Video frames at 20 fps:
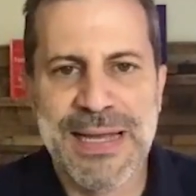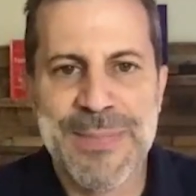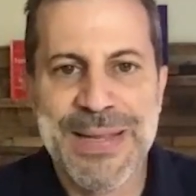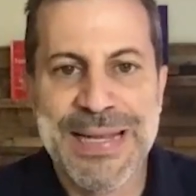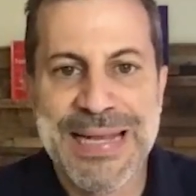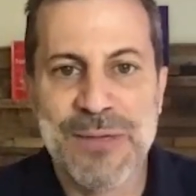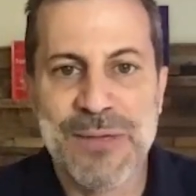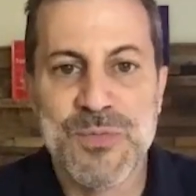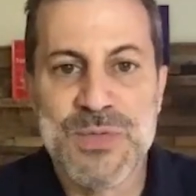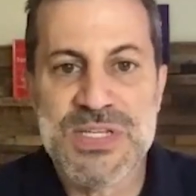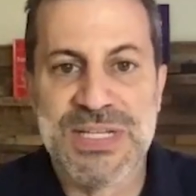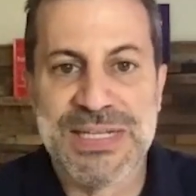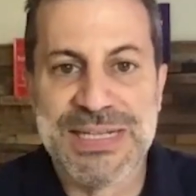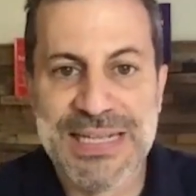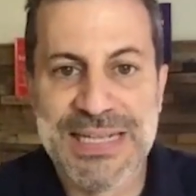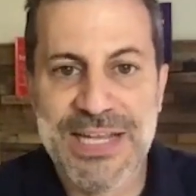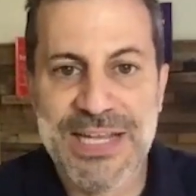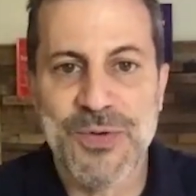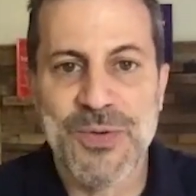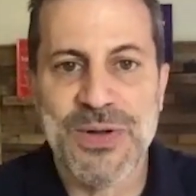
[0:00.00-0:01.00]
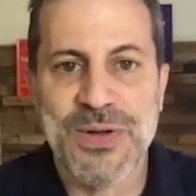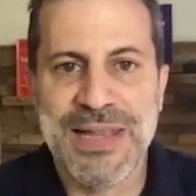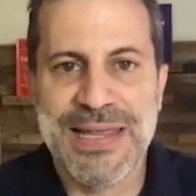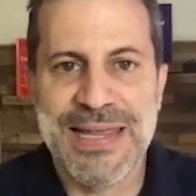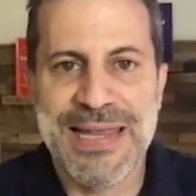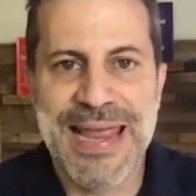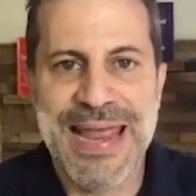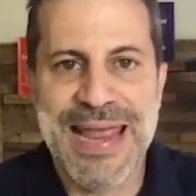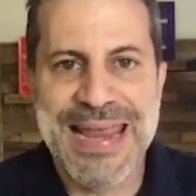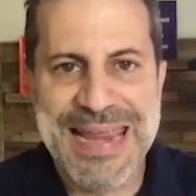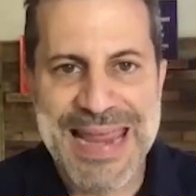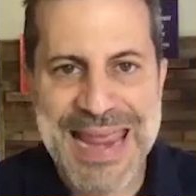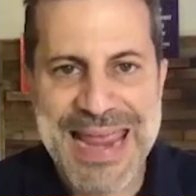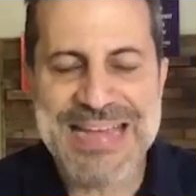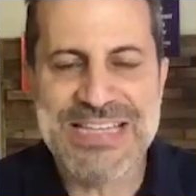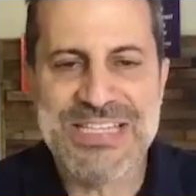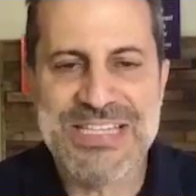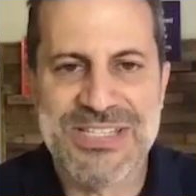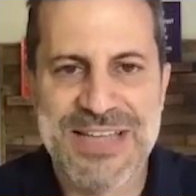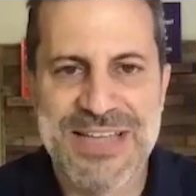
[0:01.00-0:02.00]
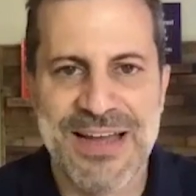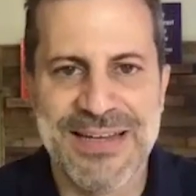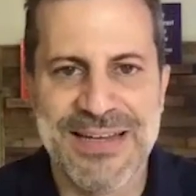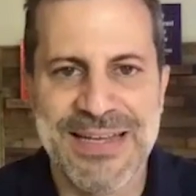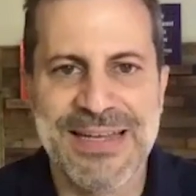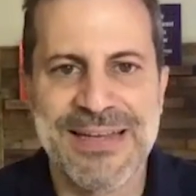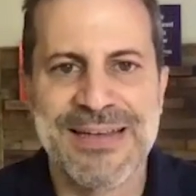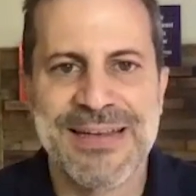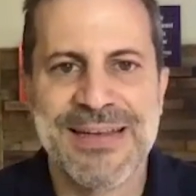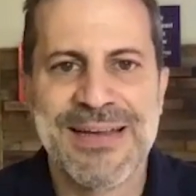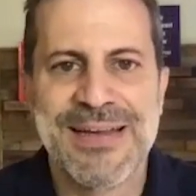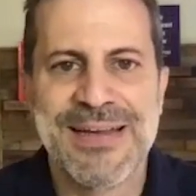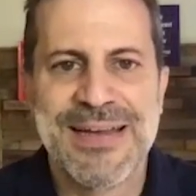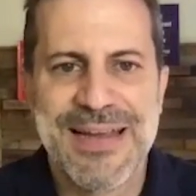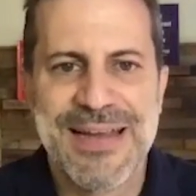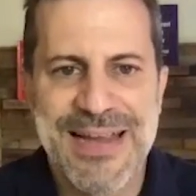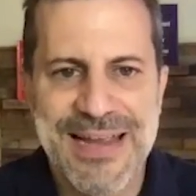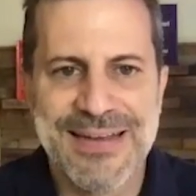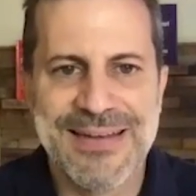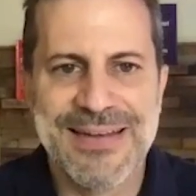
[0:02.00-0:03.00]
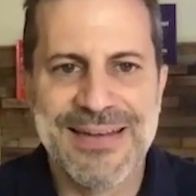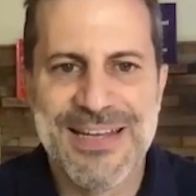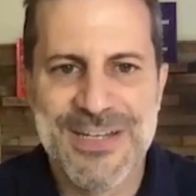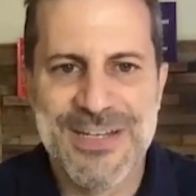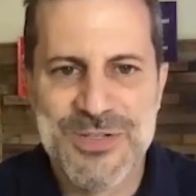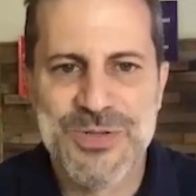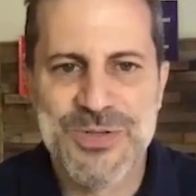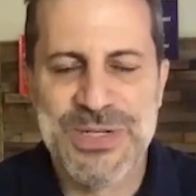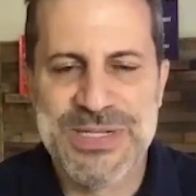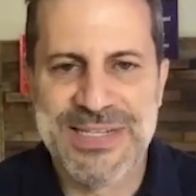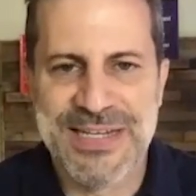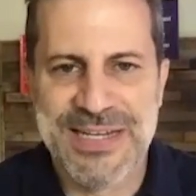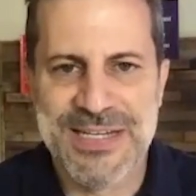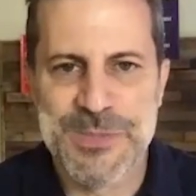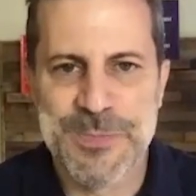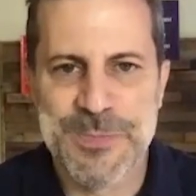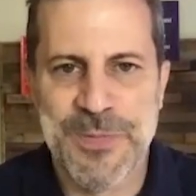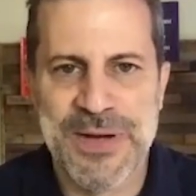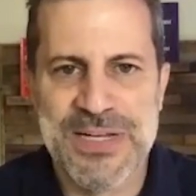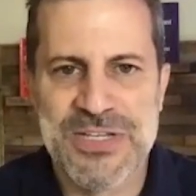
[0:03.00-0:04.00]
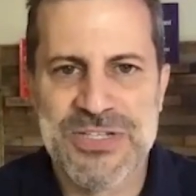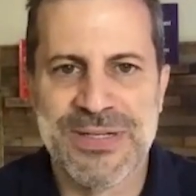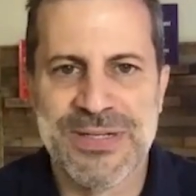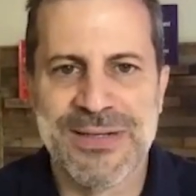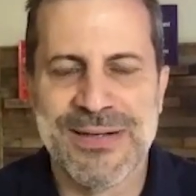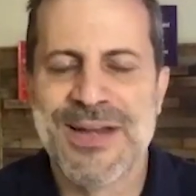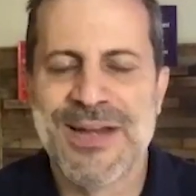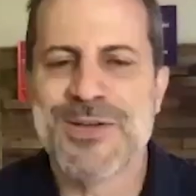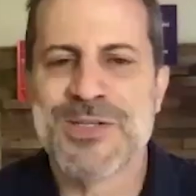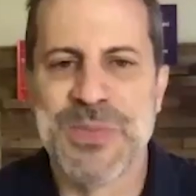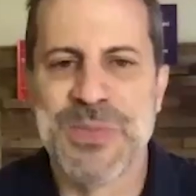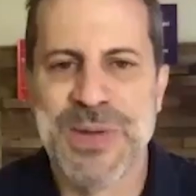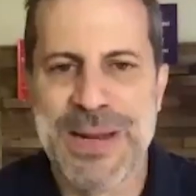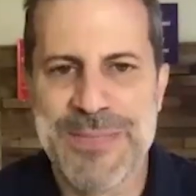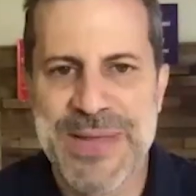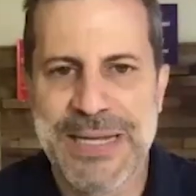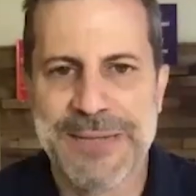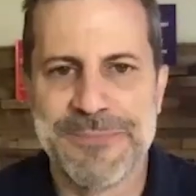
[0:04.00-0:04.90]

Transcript: I mean, it was literally a case study in intrinsic inspiration. And here's what I mean.